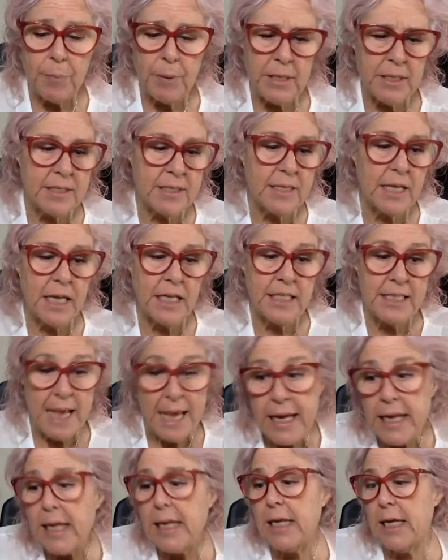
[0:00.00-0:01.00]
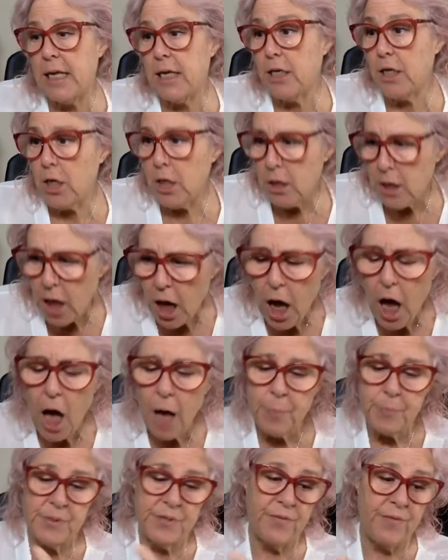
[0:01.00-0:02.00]
but it's like taking in
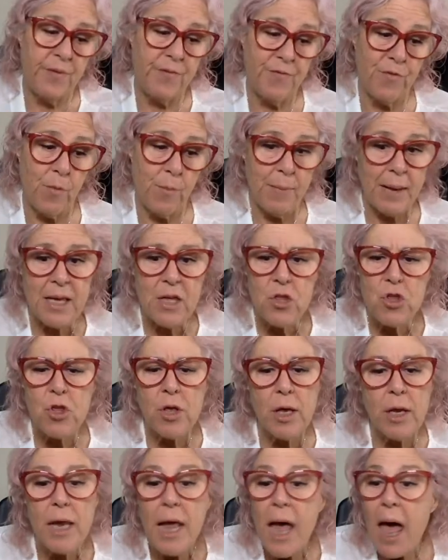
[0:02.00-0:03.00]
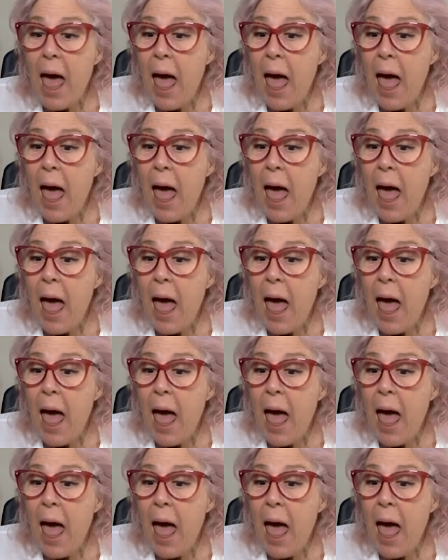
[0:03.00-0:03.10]
gobs of information